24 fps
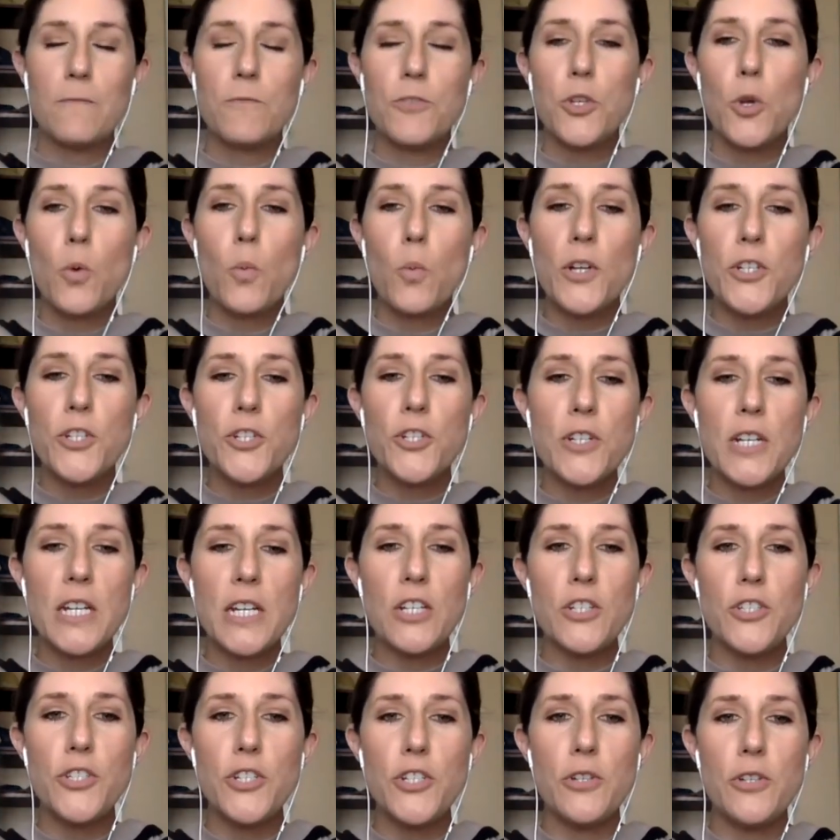So what you're going
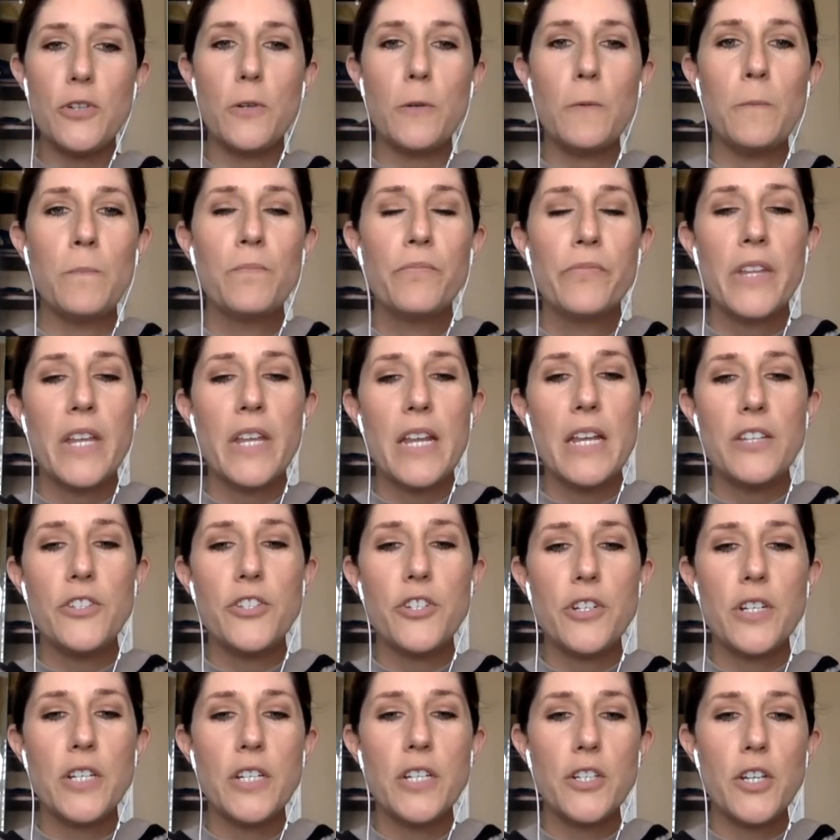to do is
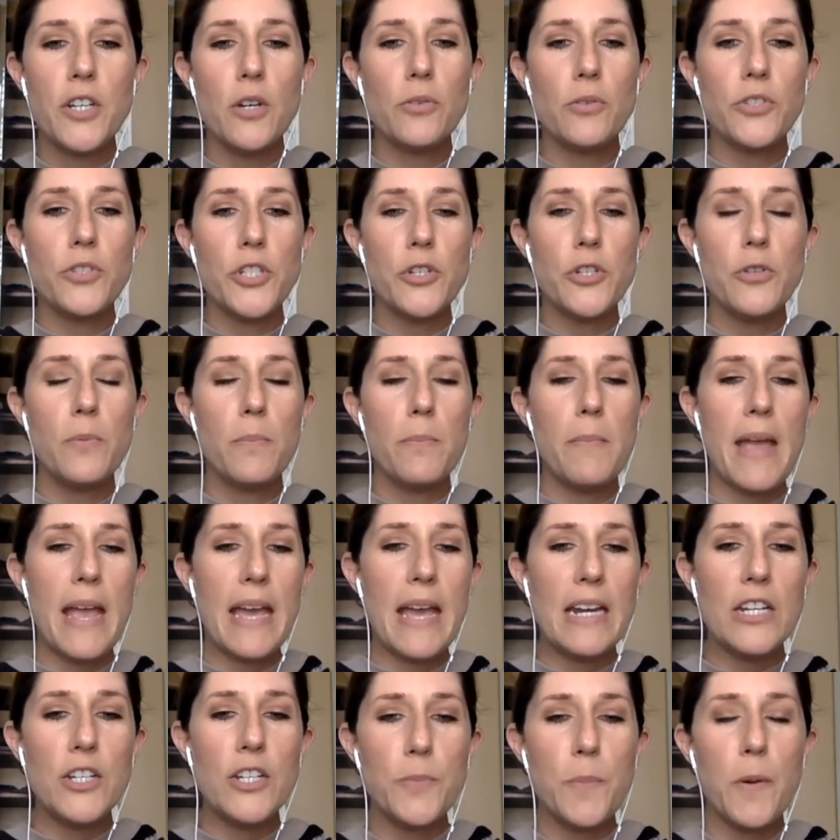you're going to go to
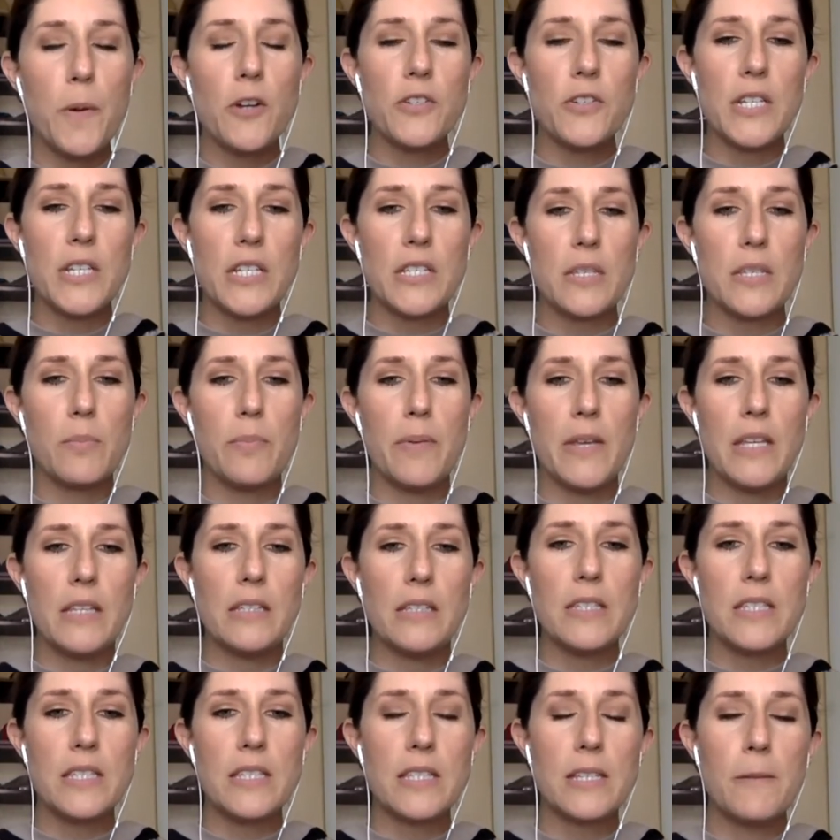manage
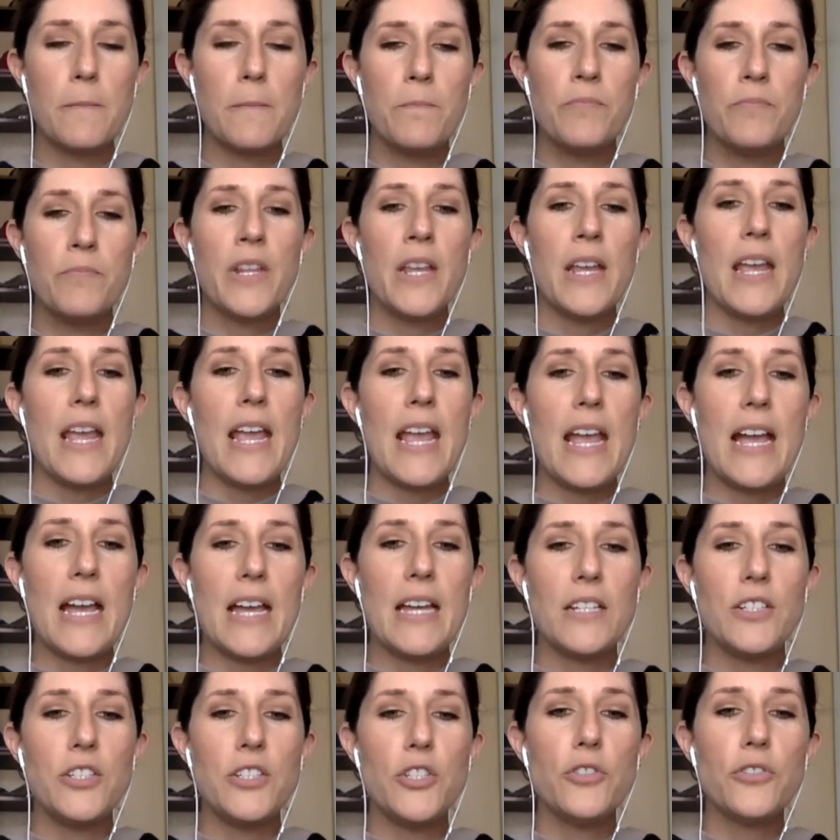participants
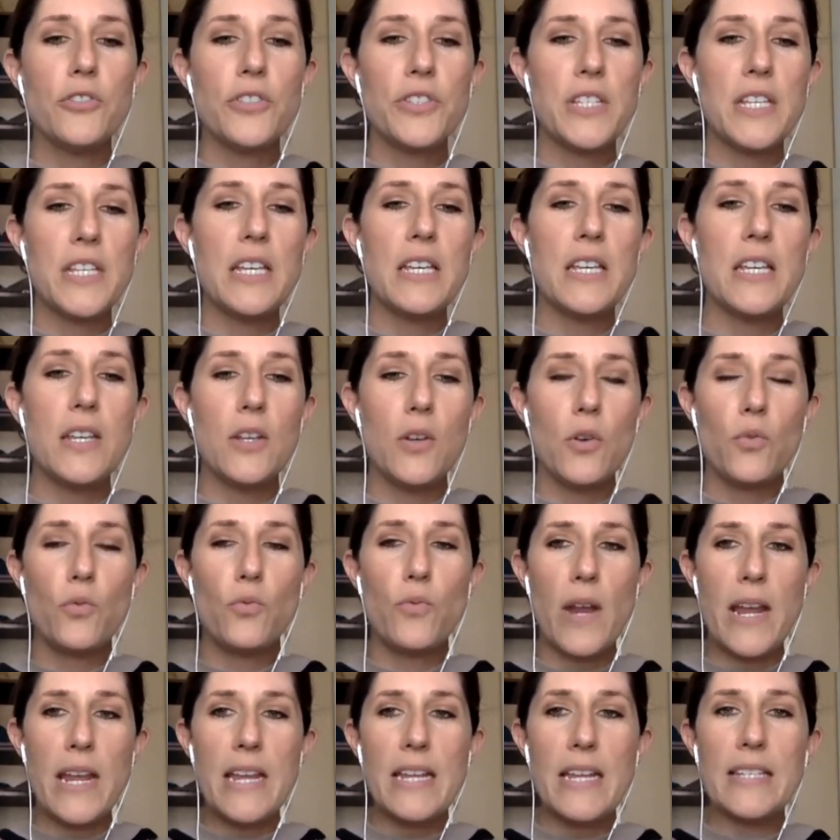and you'll see
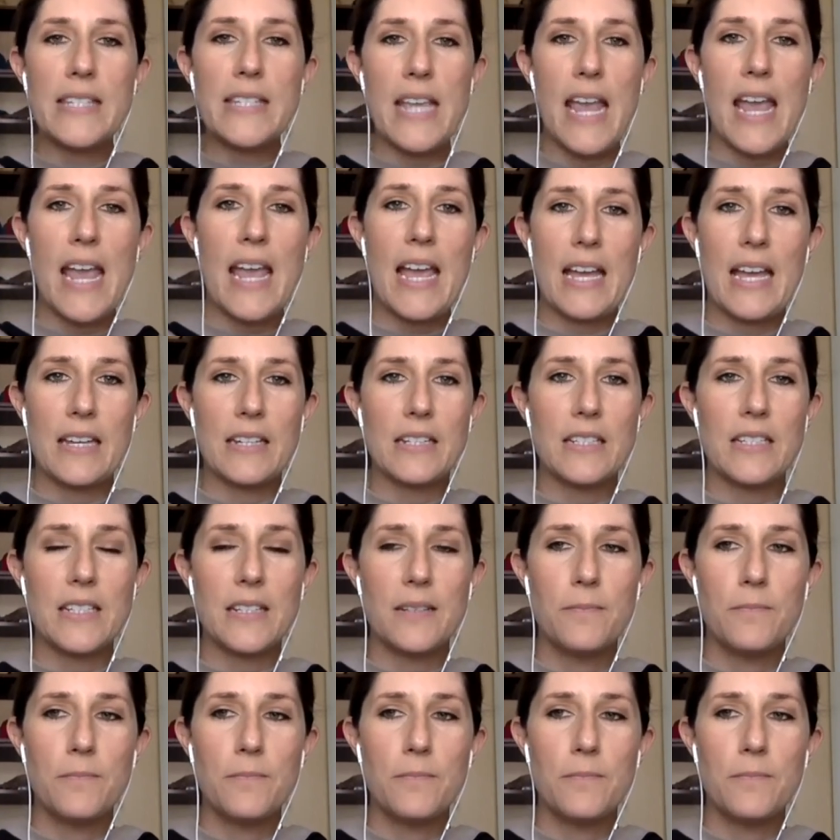raise hand